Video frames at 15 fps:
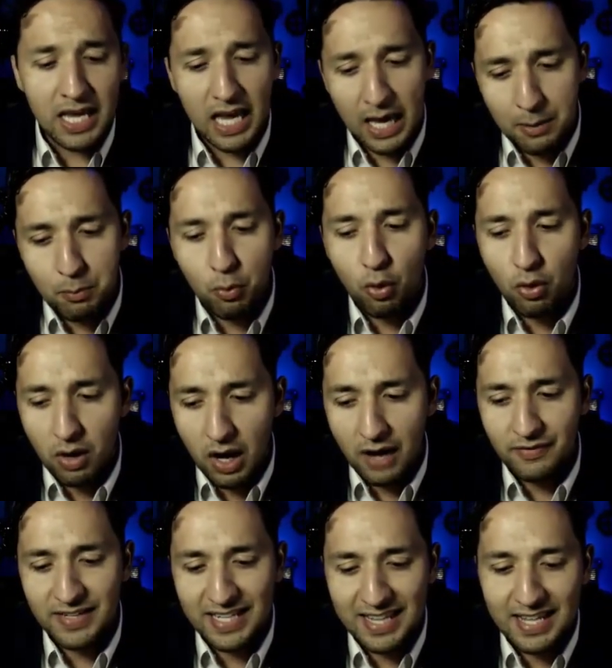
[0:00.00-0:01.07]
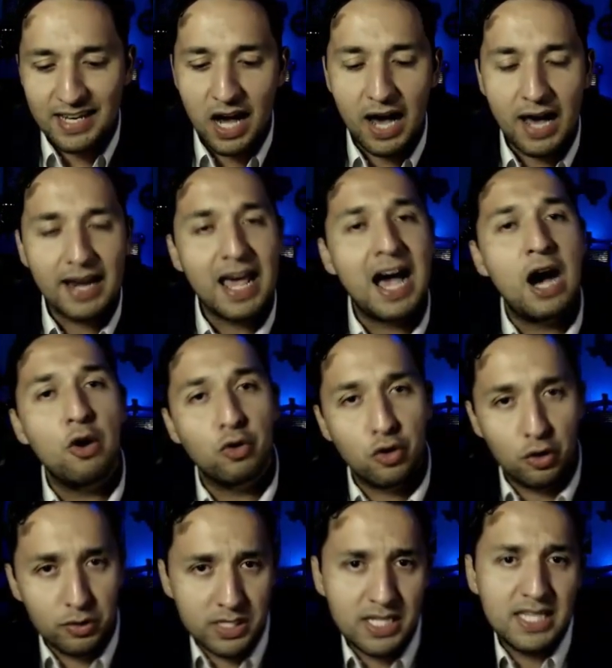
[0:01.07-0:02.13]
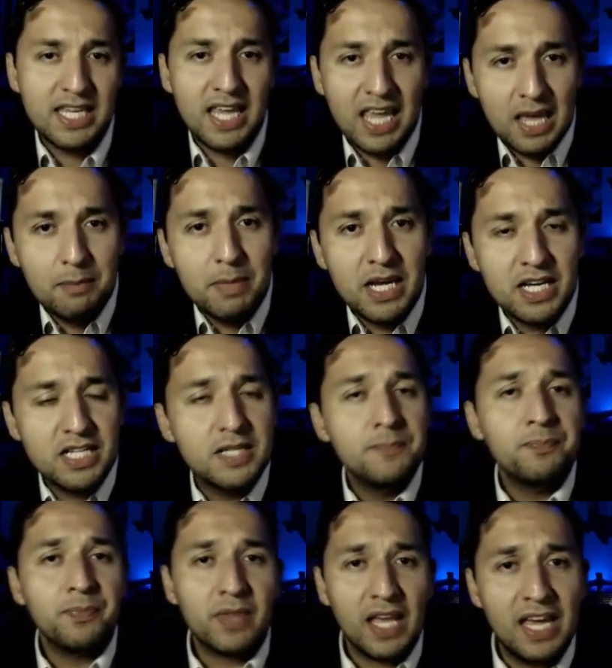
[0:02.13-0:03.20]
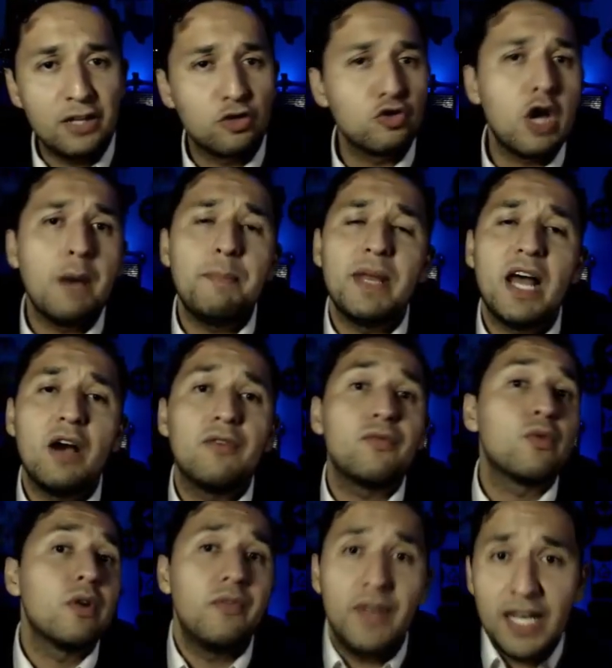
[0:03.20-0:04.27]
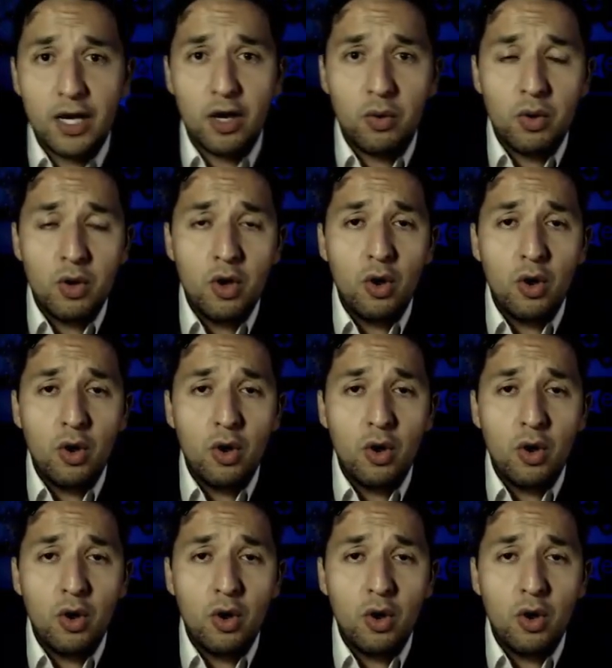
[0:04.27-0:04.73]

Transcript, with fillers: And more often than not, I'll go to the image and swap it out for a video.